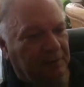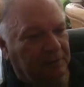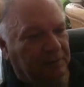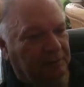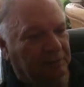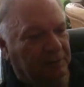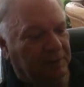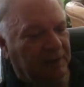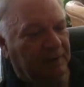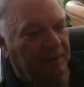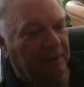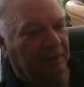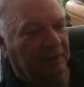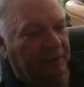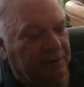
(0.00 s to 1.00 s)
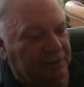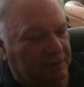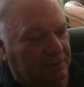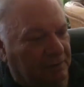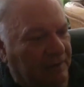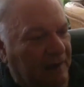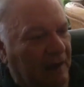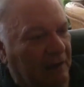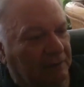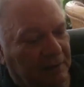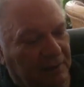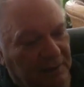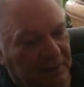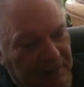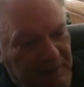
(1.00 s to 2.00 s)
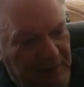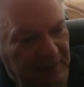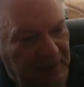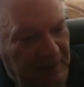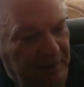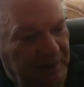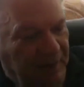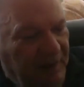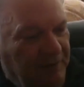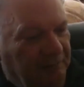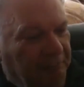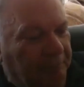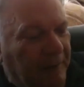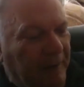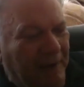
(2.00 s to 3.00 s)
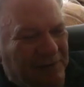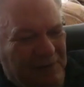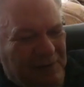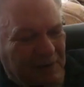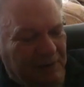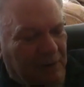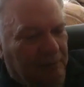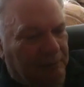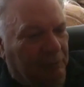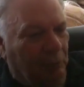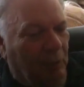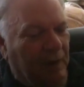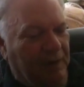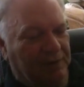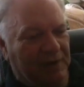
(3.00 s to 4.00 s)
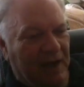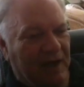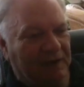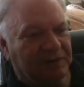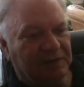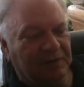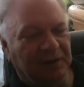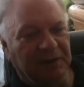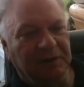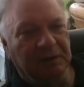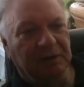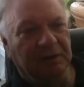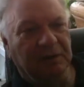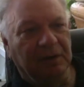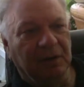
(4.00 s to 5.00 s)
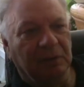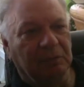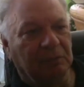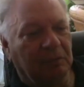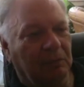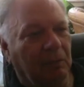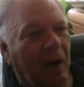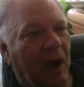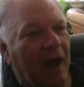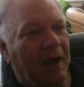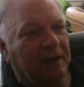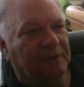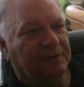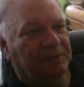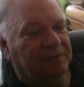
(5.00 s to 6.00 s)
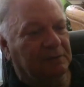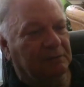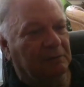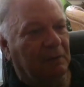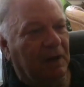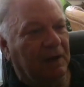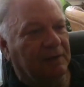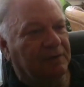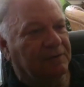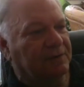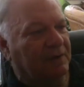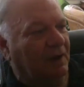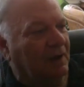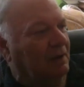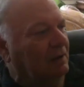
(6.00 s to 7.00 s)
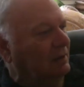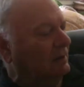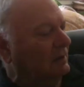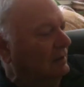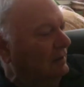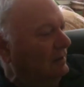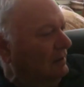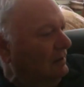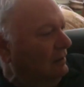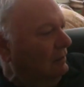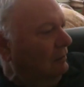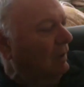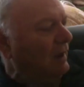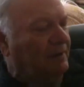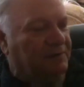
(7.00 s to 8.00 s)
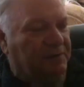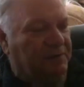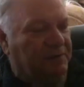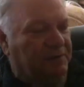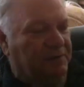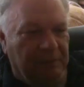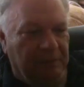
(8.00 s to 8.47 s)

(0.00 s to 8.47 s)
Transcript: you can read the literature without kind of puzzling over what is actually, you know, why is, why is, uh, why is it,